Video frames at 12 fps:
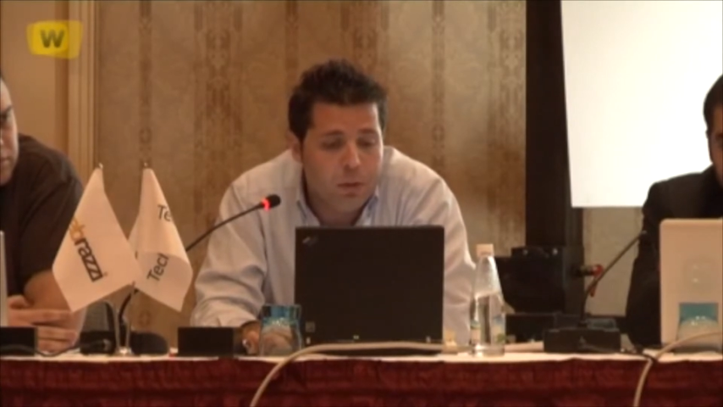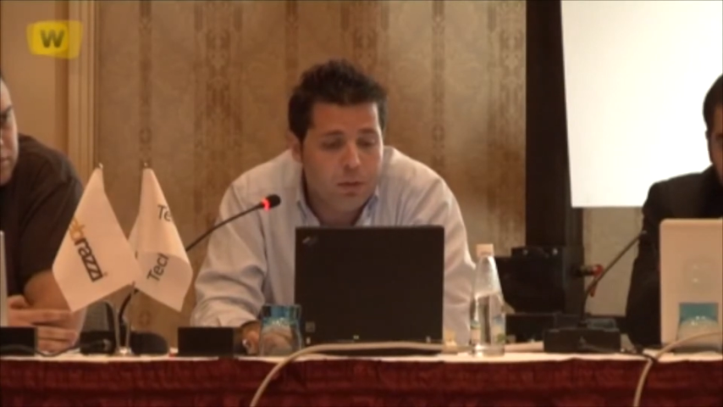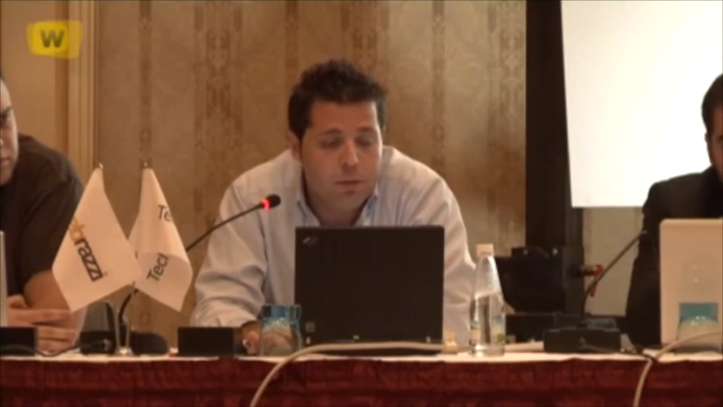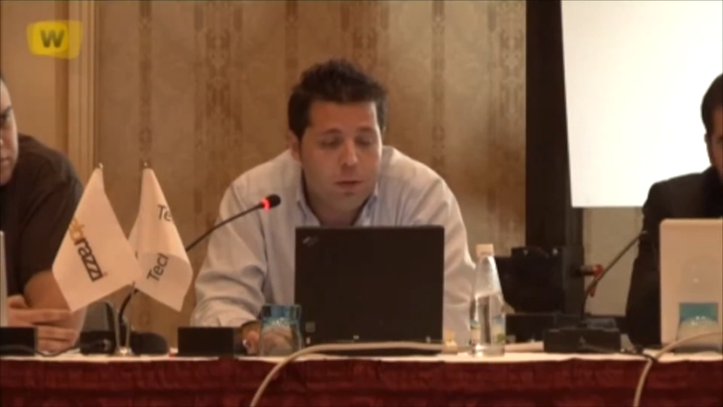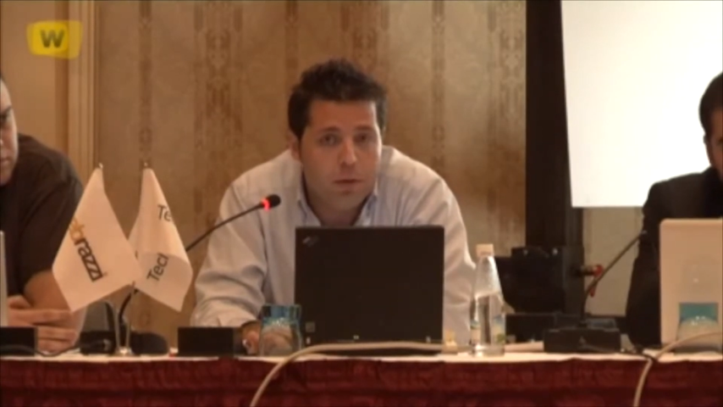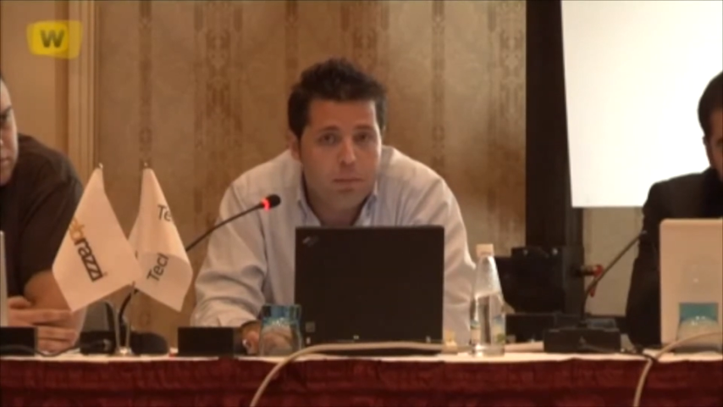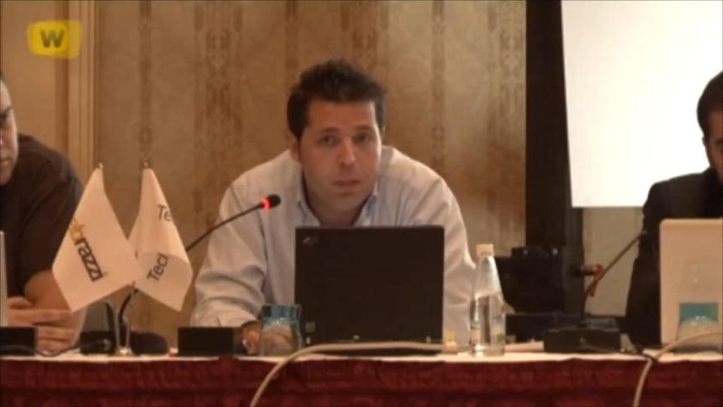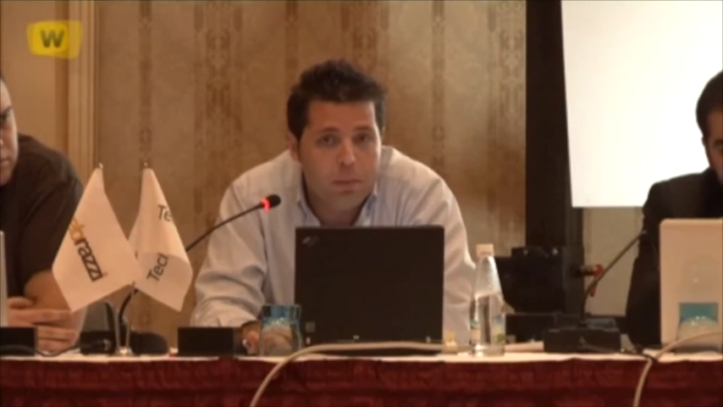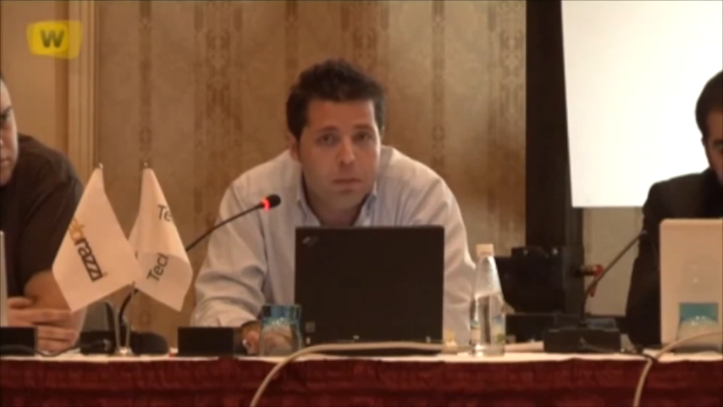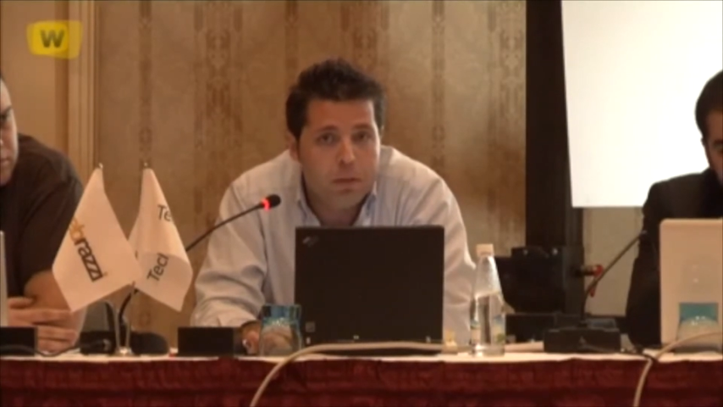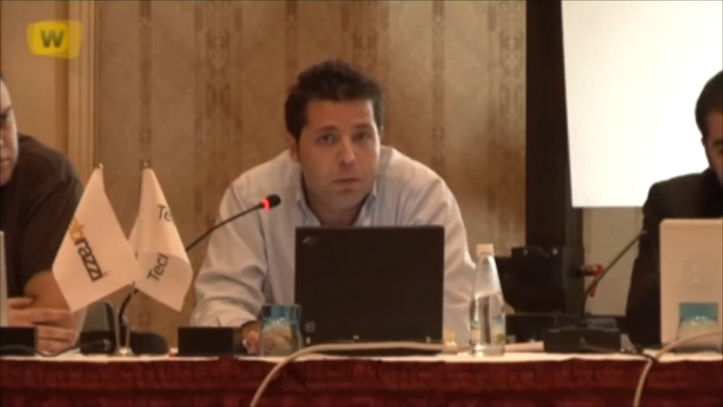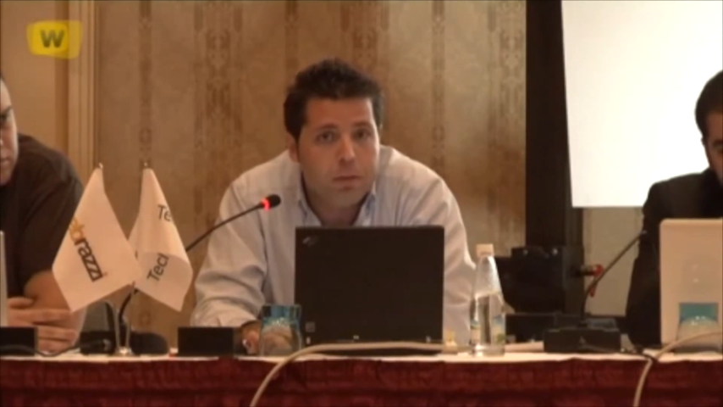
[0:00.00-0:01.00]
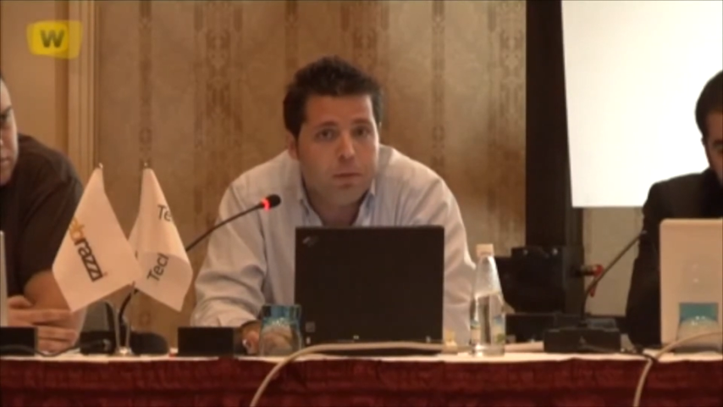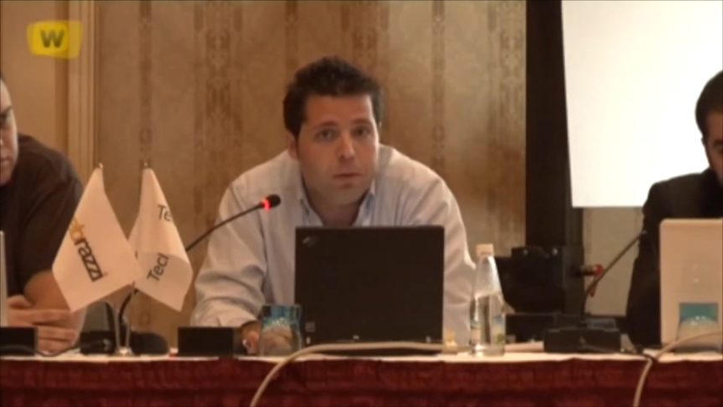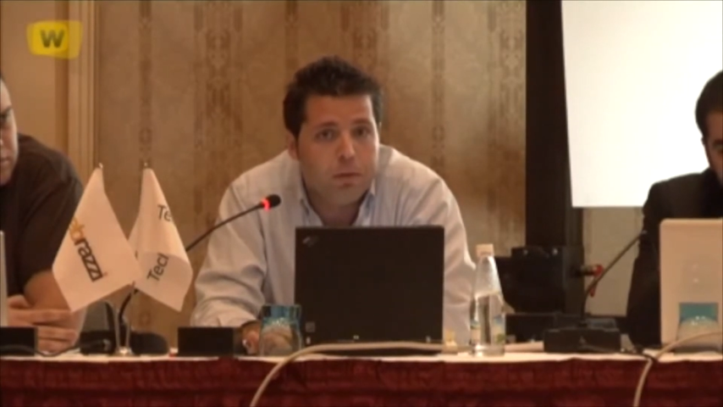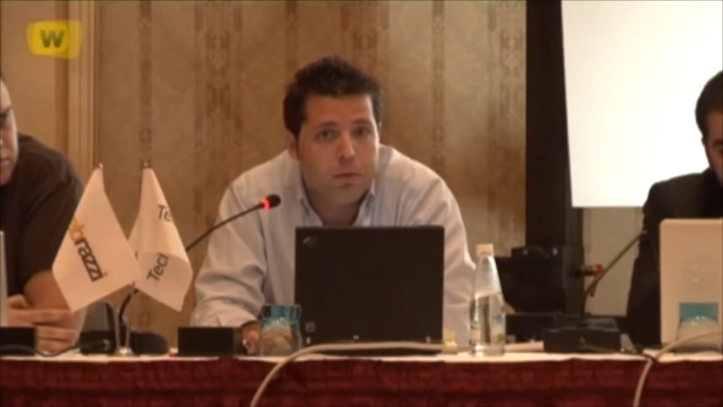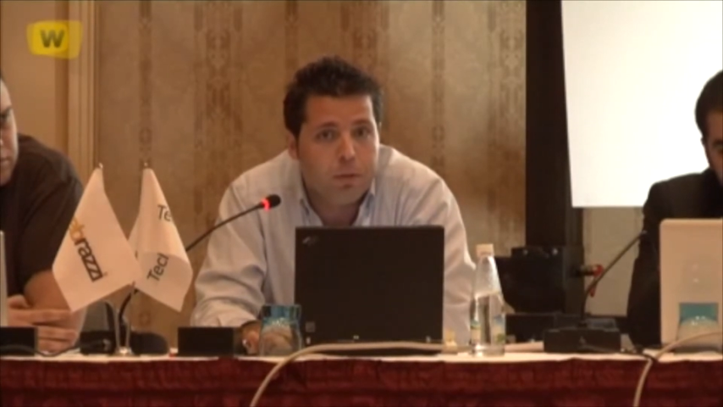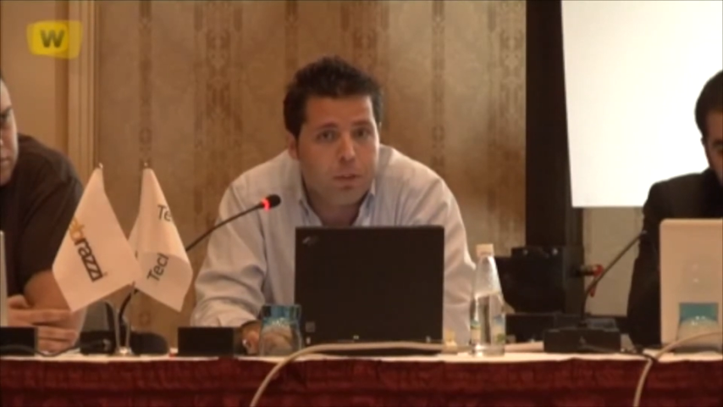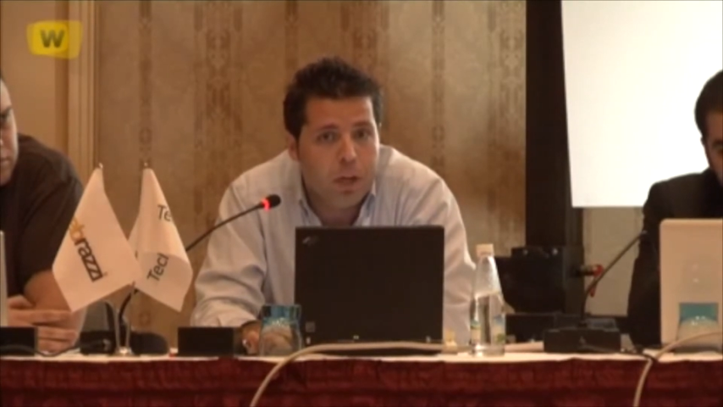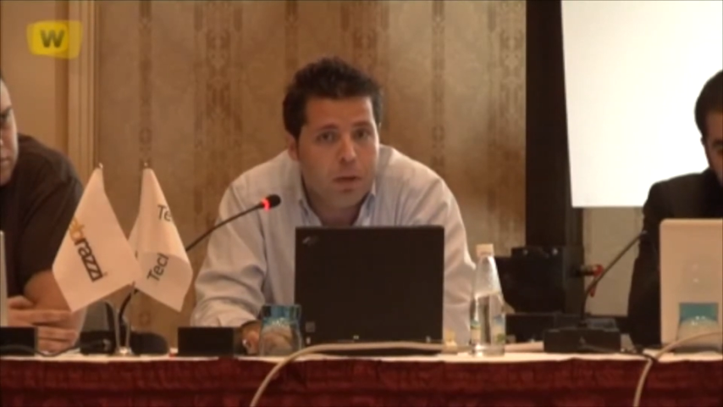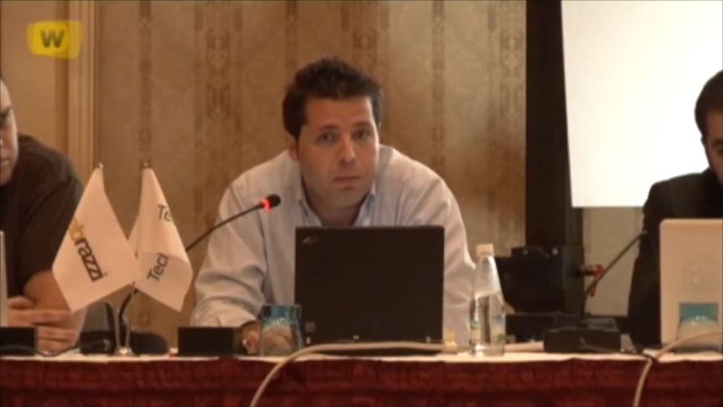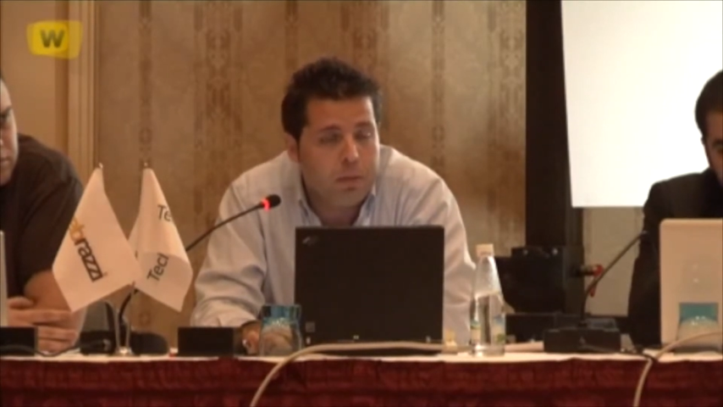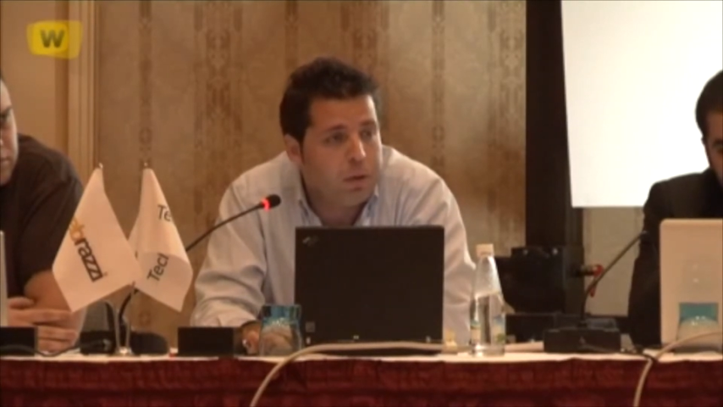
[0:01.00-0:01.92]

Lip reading: of people looking for jobs.